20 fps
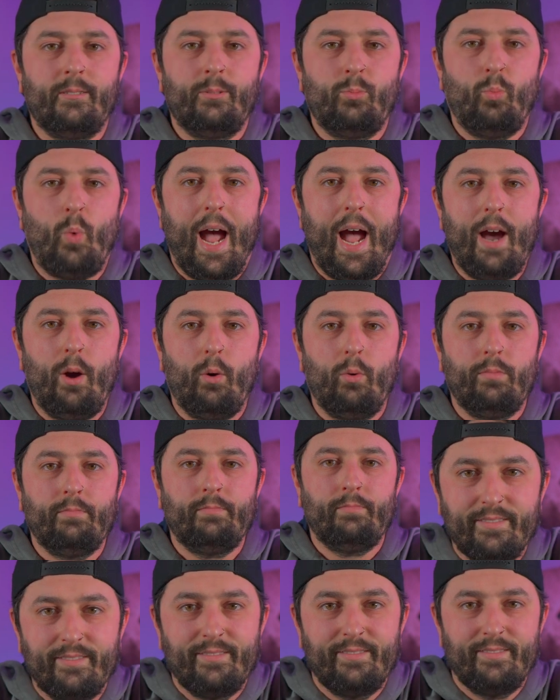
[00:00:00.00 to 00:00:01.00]
Wow.
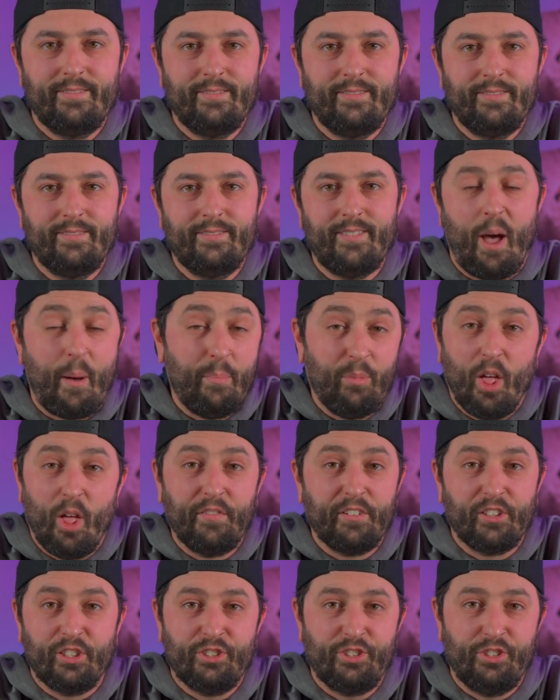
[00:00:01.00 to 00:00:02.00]
I'm
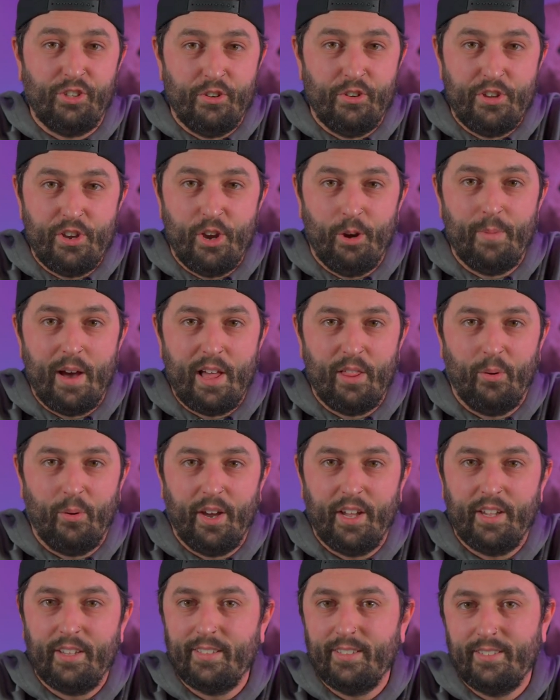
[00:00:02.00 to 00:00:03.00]
loving the studio, by the
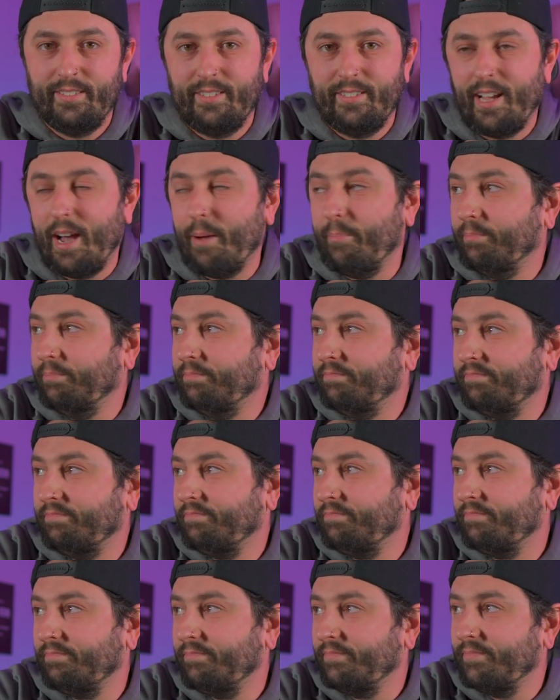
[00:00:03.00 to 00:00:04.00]
way. I'm
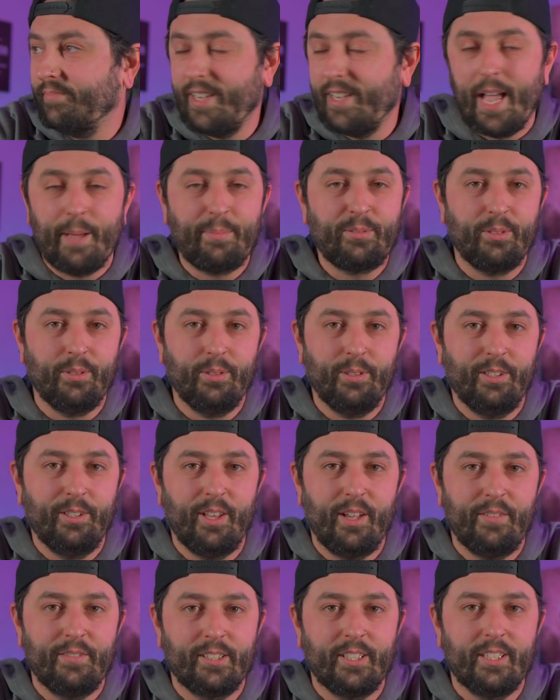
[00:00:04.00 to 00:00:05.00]
absolutely
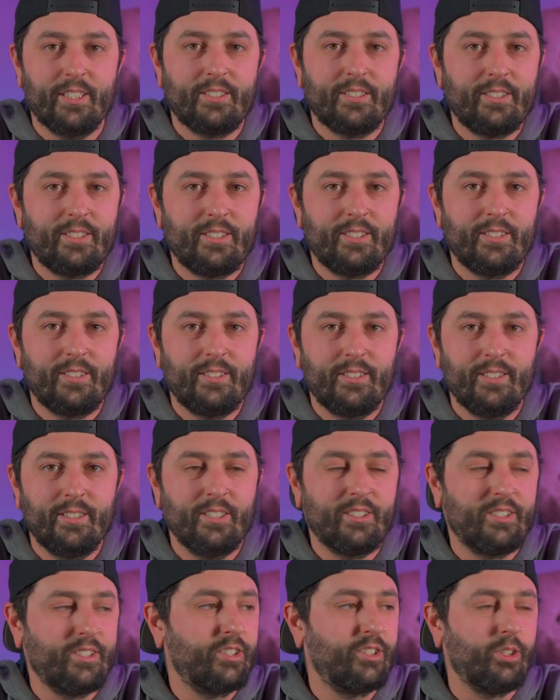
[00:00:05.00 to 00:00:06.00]
loving this.
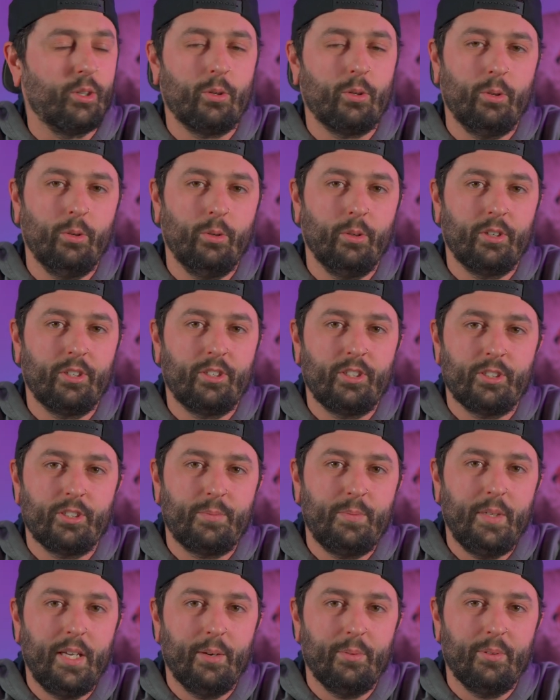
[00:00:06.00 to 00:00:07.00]
This is so cool to just
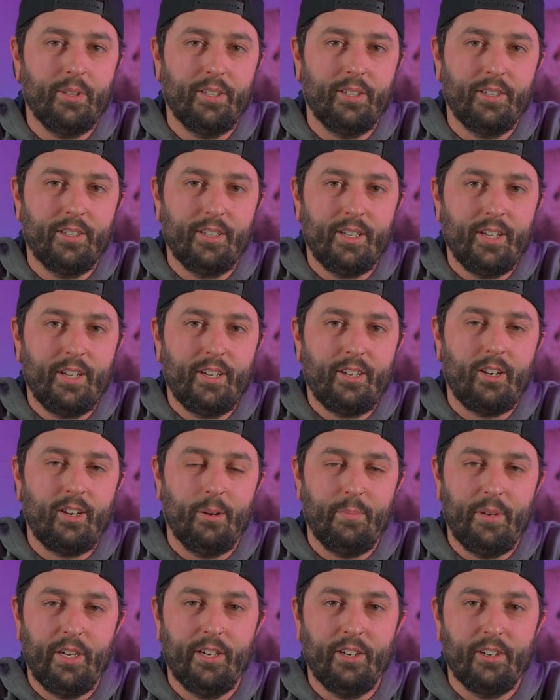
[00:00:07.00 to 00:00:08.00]
be able to
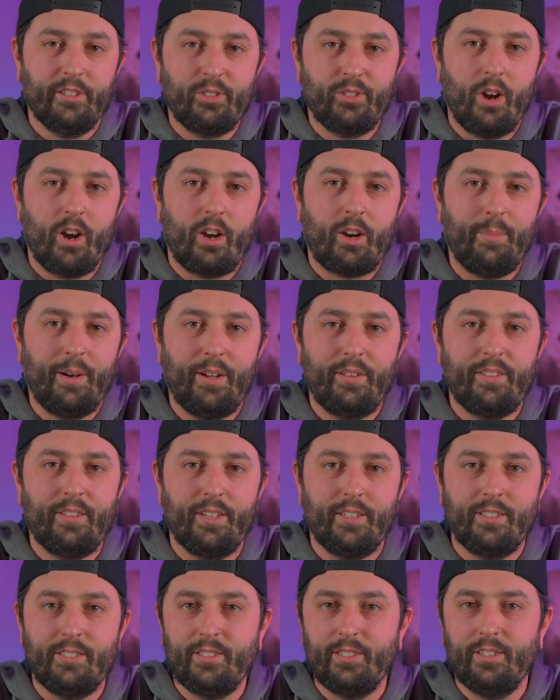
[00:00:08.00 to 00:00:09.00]
come here and talk about
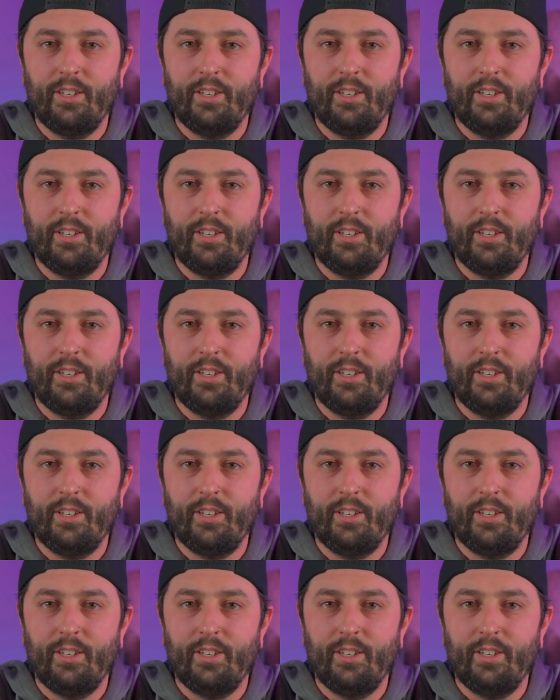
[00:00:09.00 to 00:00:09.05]
things.